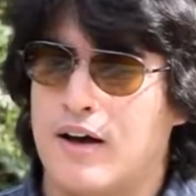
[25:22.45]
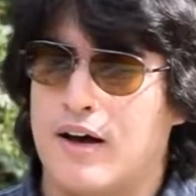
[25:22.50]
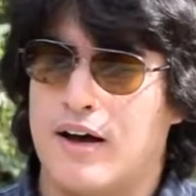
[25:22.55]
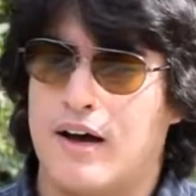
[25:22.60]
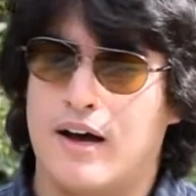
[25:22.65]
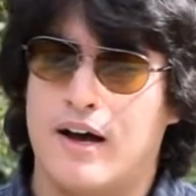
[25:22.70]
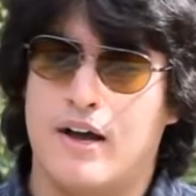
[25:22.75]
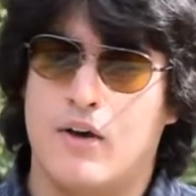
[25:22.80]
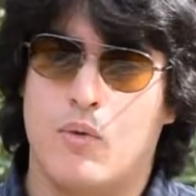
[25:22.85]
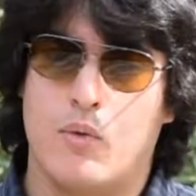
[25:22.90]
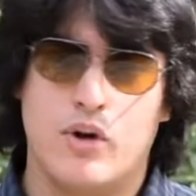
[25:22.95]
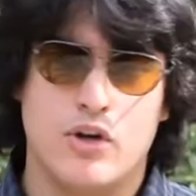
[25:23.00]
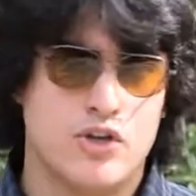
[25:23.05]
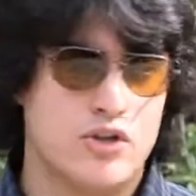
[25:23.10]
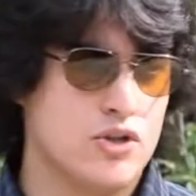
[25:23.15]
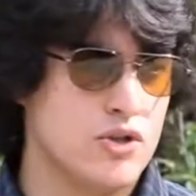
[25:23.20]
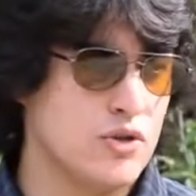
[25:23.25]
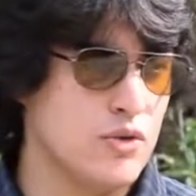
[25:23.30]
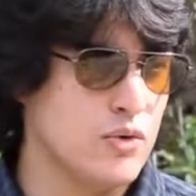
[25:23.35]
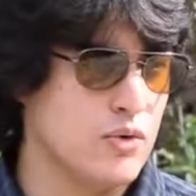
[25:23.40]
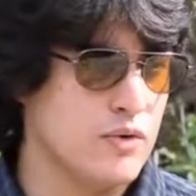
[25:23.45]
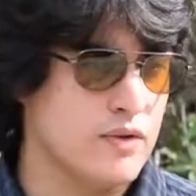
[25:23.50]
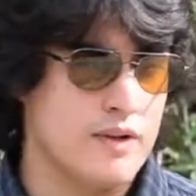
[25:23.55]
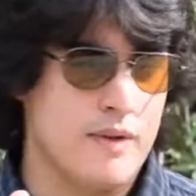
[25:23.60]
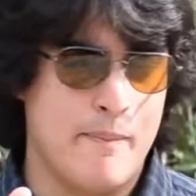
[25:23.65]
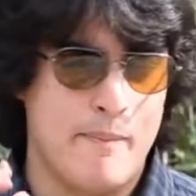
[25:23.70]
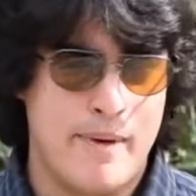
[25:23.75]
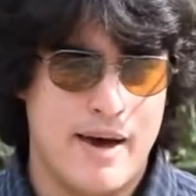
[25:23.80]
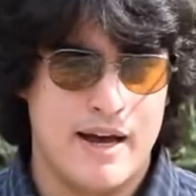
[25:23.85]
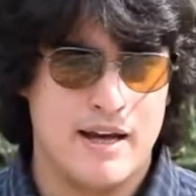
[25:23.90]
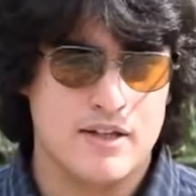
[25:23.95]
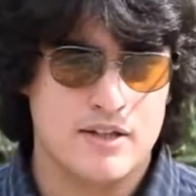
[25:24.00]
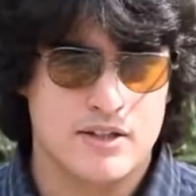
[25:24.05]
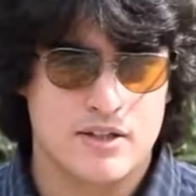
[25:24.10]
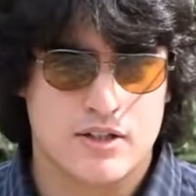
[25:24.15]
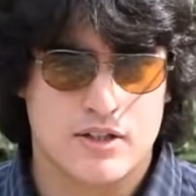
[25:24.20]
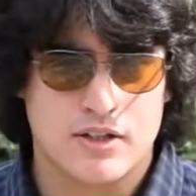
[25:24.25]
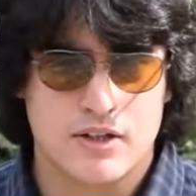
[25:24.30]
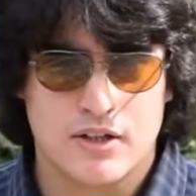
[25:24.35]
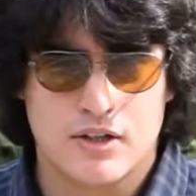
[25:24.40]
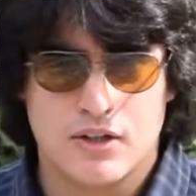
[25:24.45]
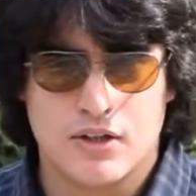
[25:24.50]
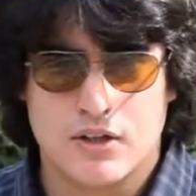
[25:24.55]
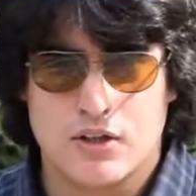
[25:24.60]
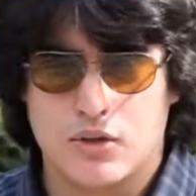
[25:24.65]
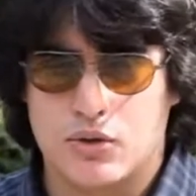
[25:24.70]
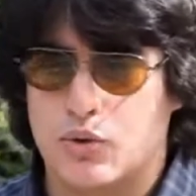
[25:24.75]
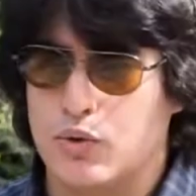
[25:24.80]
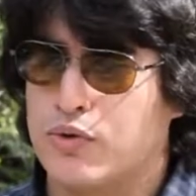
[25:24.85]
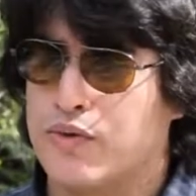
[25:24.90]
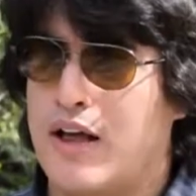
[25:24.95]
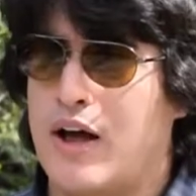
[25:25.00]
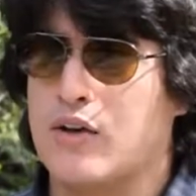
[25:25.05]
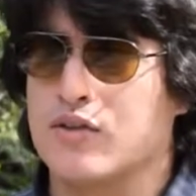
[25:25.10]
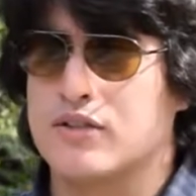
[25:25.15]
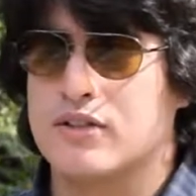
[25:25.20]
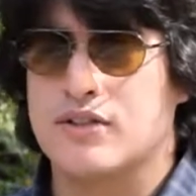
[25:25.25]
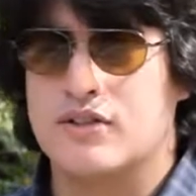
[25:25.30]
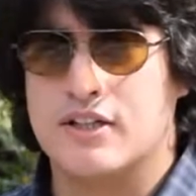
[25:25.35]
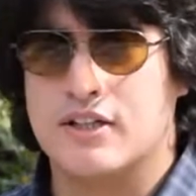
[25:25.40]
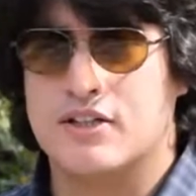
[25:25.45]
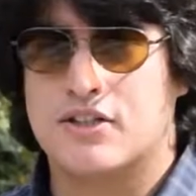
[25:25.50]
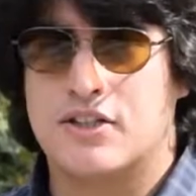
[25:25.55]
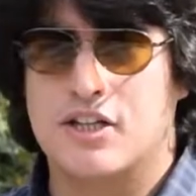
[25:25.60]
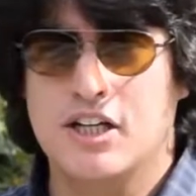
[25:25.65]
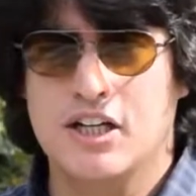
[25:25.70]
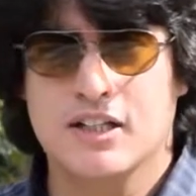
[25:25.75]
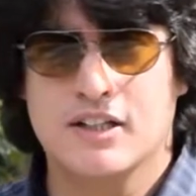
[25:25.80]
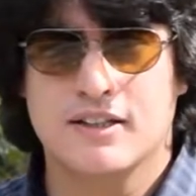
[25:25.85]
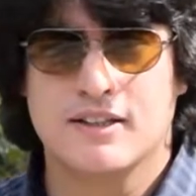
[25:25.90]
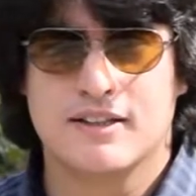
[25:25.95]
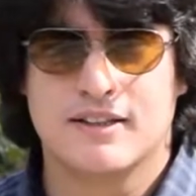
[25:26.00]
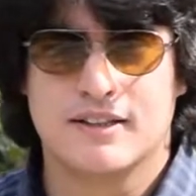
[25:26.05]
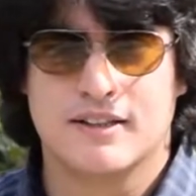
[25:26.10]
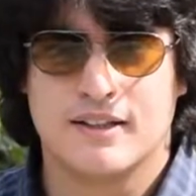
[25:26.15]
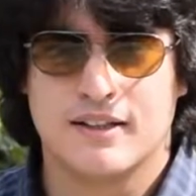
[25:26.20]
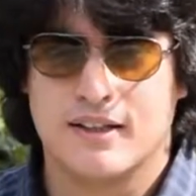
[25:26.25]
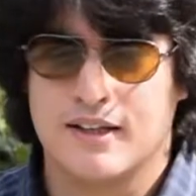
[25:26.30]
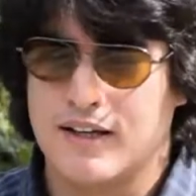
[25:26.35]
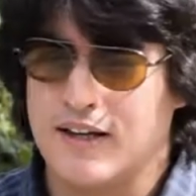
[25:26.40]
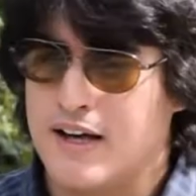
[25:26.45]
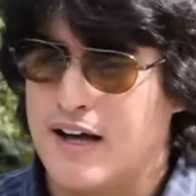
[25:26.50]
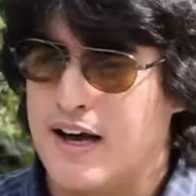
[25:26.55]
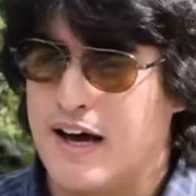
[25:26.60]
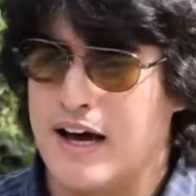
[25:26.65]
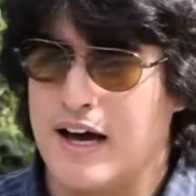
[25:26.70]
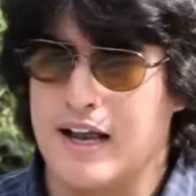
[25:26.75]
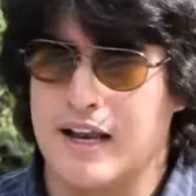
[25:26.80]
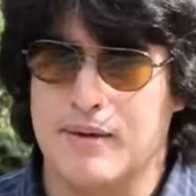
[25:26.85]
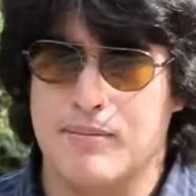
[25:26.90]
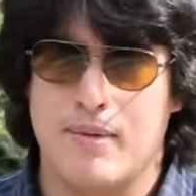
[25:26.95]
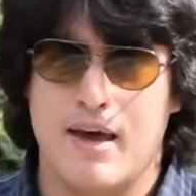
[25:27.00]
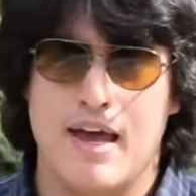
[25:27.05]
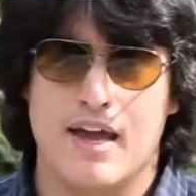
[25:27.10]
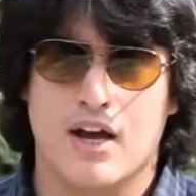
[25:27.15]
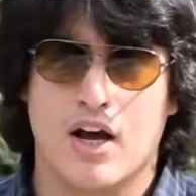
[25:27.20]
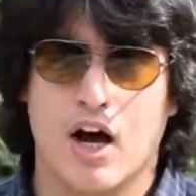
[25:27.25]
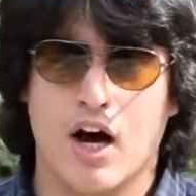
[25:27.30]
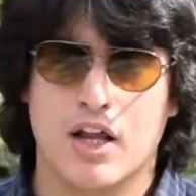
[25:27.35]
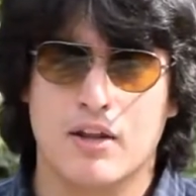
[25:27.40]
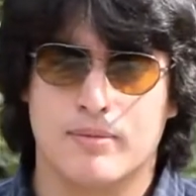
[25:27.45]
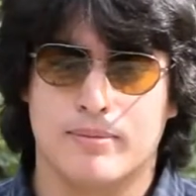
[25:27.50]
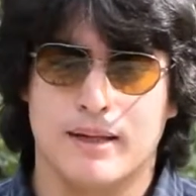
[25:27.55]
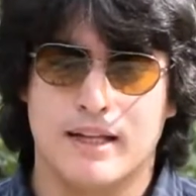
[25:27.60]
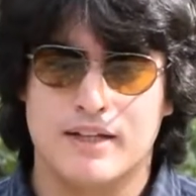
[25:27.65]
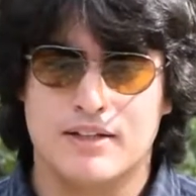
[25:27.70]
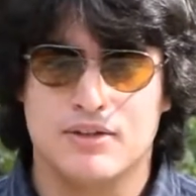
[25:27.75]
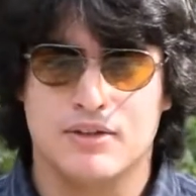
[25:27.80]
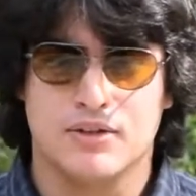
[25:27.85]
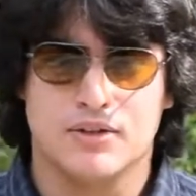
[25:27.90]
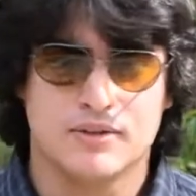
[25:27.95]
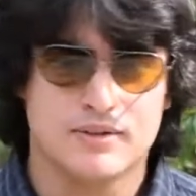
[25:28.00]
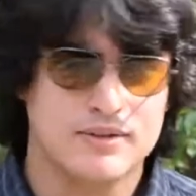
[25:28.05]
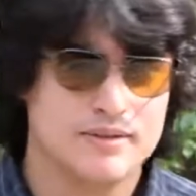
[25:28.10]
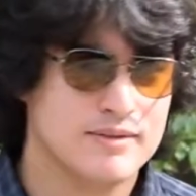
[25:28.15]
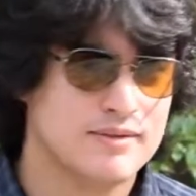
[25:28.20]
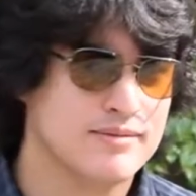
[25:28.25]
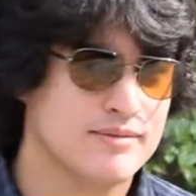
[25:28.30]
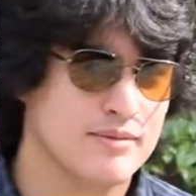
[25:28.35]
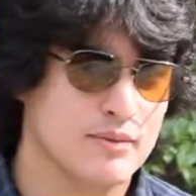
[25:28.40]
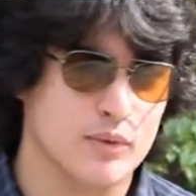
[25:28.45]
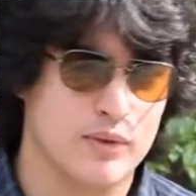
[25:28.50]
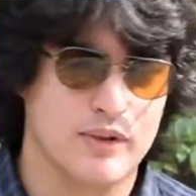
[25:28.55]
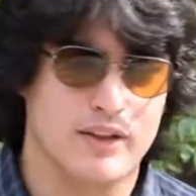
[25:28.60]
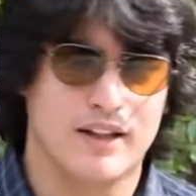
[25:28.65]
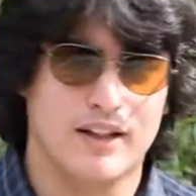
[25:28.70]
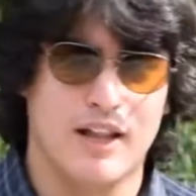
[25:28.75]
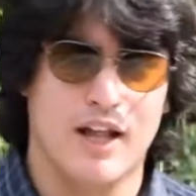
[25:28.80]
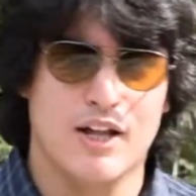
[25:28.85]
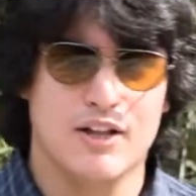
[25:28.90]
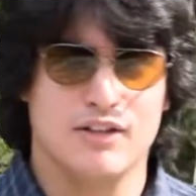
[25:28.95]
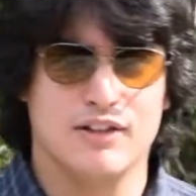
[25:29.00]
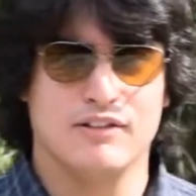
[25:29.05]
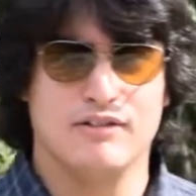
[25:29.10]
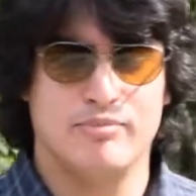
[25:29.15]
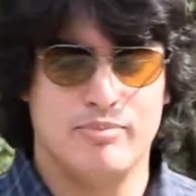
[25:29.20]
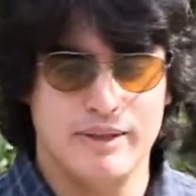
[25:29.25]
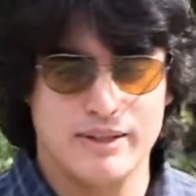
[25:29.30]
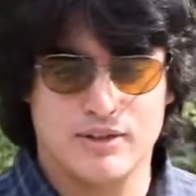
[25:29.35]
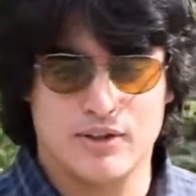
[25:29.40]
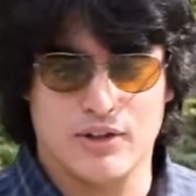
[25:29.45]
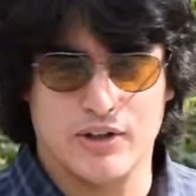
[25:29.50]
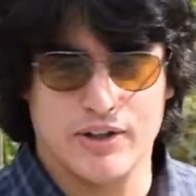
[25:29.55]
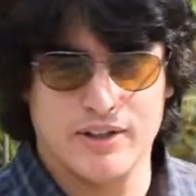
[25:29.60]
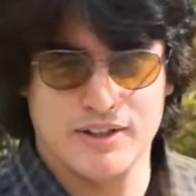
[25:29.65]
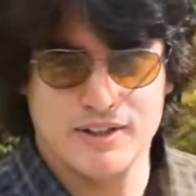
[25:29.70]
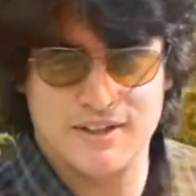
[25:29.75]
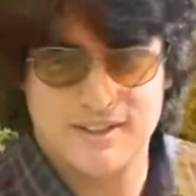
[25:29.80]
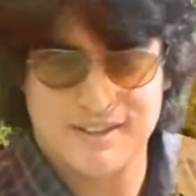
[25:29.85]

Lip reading: I wish you the best 2016, and may God bless you with a lot of Bitcoin.